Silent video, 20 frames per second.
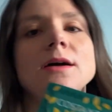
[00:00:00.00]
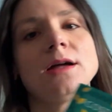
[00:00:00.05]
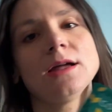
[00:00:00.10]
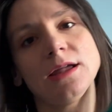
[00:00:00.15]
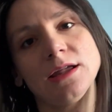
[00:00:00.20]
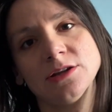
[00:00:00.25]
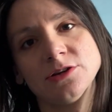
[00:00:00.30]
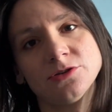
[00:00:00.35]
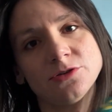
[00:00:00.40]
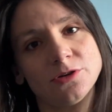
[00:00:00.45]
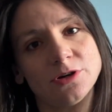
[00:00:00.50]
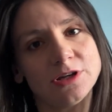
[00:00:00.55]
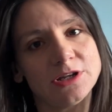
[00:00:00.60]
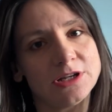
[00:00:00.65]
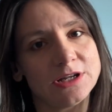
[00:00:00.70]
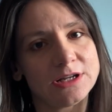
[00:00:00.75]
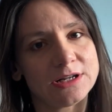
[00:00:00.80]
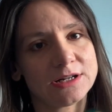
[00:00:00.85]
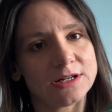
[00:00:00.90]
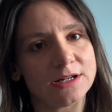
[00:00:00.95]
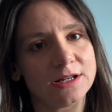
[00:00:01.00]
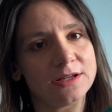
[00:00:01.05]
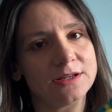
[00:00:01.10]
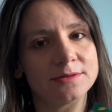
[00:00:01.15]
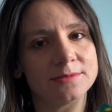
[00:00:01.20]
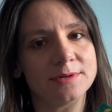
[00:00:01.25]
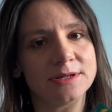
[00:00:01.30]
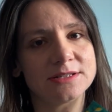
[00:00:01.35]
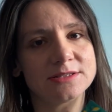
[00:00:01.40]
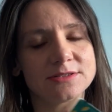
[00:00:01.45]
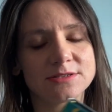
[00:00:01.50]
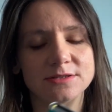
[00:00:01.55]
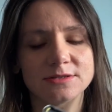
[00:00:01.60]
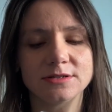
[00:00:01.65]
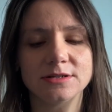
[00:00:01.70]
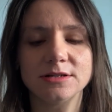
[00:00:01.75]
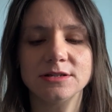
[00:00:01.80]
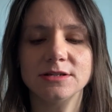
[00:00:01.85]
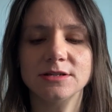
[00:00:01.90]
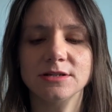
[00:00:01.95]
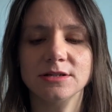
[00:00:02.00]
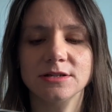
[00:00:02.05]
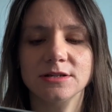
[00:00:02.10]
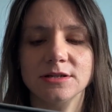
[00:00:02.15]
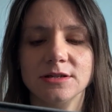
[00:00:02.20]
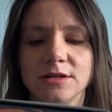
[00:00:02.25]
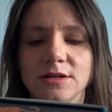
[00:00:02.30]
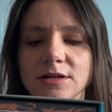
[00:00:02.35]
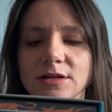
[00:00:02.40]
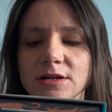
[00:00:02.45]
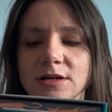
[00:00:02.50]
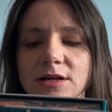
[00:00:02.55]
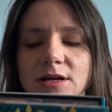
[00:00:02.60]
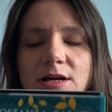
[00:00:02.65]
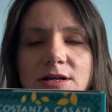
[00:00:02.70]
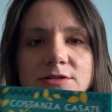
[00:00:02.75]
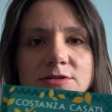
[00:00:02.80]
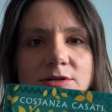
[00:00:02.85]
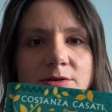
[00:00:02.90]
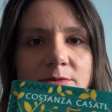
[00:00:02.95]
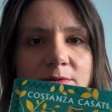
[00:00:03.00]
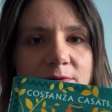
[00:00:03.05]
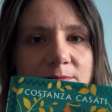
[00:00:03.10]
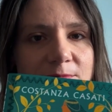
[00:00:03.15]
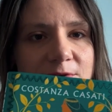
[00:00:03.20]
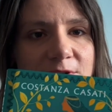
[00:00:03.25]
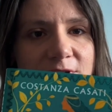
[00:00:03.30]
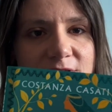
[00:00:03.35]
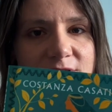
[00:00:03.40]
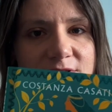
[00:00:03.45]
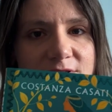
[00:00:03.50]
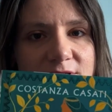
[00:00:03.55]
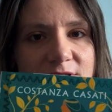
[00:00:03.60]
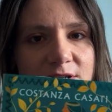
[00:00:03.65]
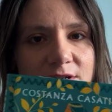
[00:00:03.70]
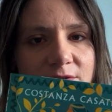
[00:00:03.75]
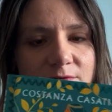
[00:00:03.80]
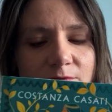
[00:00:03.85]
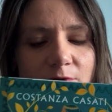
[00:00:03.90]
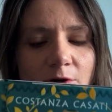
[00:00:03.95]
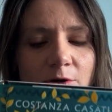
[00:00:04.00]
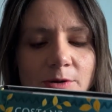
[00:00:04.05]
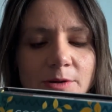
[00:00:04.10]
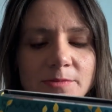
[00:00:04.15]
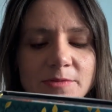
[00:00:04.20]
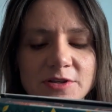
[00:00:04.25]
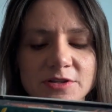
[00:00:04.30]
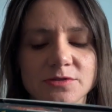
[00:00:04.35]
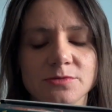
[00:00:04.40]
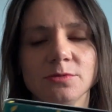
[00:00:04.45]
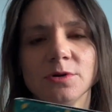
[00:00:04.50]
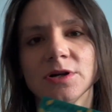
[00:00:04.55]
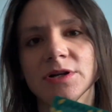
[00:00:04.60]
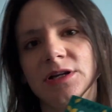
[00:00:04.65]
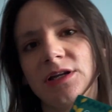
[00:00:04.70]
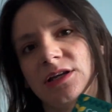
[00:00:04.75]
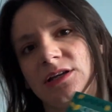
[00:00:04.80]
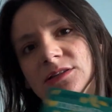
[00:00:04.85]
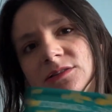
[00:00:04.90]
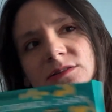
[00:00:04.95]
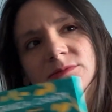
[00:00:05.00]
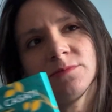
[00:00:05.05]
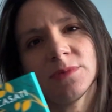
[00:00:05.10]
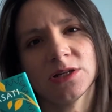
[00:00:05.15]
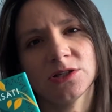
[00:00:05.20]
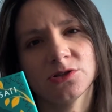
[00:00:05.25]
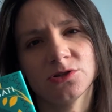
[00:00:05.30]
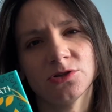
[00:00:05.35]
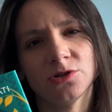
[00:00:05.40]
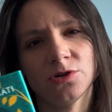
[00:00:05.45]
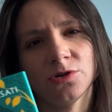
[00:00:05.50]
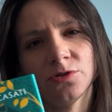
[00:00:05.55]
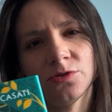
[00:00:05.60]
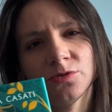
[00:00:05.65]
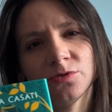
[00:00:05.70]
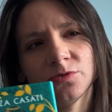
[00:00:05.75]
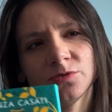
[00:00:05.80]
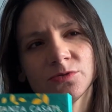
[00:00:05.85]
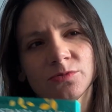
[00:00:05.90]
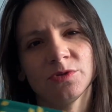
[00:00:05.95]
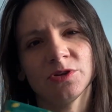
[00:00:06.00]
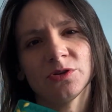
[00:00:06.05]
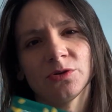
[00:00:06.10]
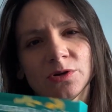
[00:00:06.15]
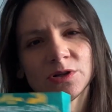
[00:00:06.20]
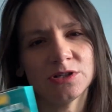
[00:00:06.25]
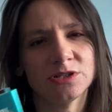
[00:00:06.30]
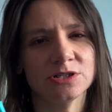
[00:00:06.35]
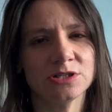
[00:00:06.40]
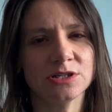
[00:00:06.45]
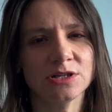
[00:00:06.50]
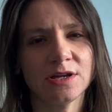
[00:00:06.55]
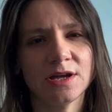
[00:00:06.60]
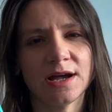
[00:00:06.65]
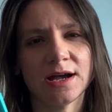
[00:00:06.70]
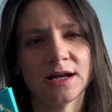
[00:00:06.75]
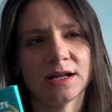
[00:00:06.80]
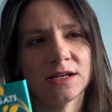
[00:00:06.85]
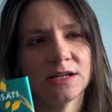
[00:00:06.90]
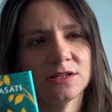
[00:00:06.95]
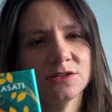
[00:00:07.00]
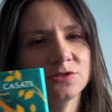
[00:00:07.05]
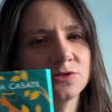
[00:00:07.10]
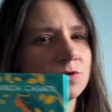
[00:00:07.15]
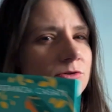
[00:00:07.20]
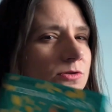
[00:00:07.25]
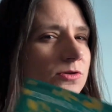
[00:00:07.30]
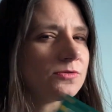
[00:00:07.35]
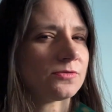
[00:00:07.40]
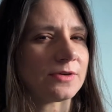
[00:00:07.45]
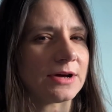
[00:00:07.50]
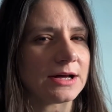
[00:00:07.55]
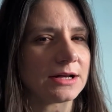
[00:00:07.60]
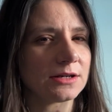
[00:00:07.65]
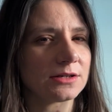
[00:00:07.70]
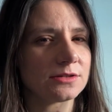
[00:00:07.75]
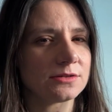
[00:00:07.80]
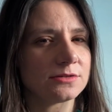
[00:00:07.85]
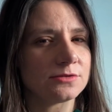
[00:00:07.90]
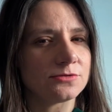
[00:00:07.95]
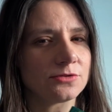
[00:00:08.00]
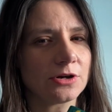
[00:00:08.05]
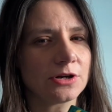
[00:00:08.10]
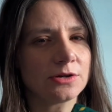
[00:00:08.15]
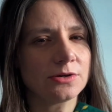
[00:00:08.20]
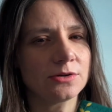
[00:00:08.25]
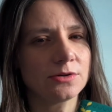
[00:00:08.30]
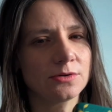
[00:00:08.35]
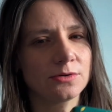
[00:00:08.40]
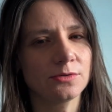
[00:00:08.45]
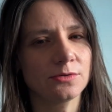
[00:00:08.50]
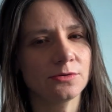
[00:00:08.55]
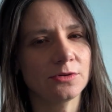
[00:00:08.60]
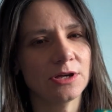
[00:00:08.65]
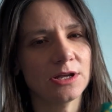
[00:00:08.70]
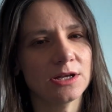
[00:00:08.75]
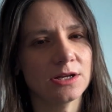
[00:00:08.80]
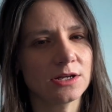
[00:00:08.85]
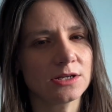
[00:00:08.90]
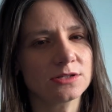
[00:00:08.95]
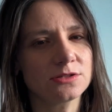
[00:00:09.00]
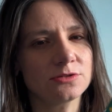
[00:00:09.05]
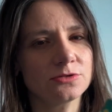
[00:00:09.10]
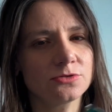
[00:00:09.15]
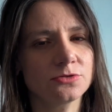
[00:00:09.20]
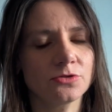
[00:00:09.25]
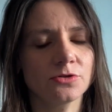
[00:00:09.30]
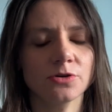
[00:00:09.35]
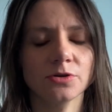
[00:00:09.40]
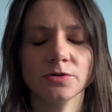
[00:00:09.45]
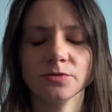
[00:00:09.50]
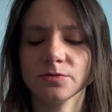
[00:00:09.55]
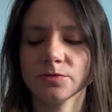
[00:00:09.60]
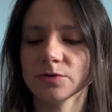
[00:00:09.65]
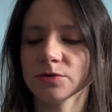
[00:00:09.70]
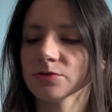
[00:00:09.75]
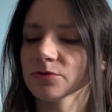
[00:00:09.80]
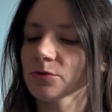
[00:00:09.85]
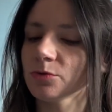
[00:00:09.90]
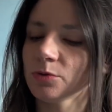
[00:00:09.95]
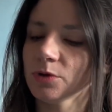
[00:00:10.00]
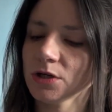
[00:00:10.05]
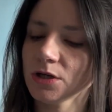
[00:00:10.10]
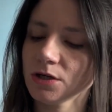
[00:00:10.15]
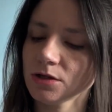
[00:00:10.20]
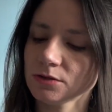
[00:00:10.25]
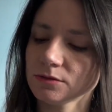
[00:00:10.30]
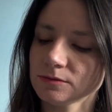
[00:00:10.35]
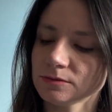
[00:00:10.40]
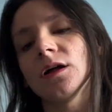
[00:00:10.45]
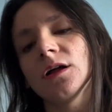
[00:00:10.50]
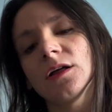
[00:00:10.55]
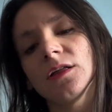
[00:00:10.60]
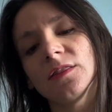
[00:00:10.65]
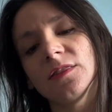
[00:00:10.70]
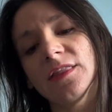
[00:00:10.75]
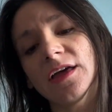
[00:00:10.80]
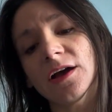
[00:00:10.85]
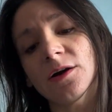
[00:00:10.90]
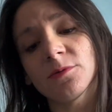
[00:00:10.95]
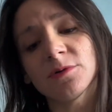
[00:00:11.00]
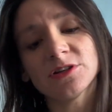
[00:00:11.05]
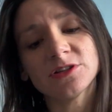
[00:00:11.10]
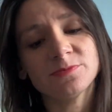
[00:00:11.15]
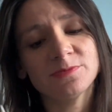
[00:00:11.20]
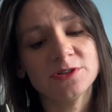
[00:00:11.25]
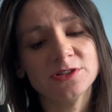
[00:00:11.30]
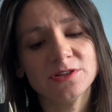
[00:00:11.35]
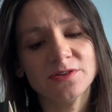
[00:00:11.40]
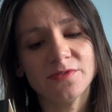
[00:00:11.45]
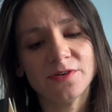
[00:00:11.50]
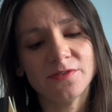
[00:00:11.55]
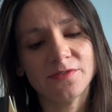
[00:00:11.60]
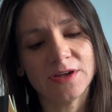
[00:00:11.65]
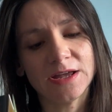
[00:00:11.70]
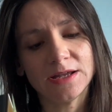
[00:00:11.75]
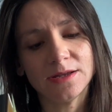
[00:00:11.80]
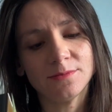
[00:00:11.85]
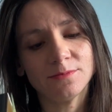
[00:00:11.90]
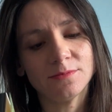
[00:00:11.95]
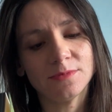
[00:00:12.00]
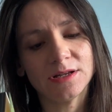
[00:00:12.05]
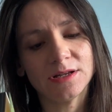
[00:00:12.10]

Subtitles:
Enjoyed her Clytemnestra, so it would be nice to see a little follow-up. This one is a mixture of mythology and historical fact to try and create a nice little story of this queen. There are whispers of her fame